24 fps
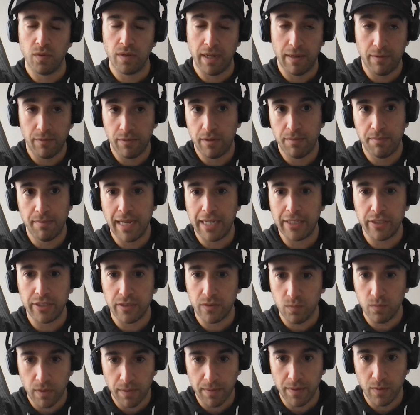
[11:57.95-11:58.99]
I would
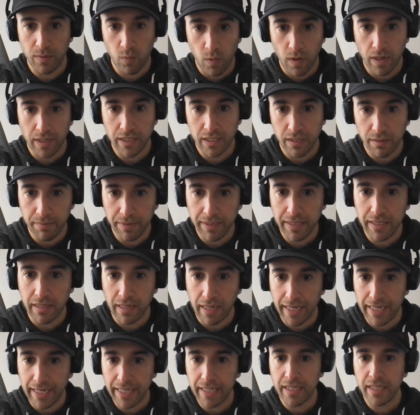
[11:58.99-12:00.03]
imagine women want to be
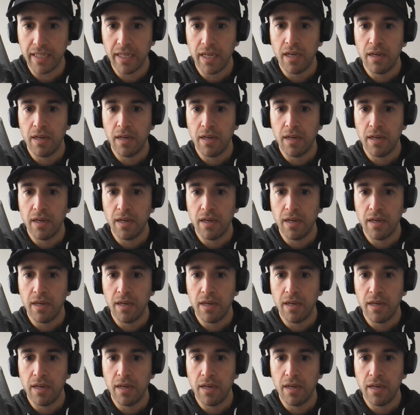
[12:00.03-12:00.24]
like,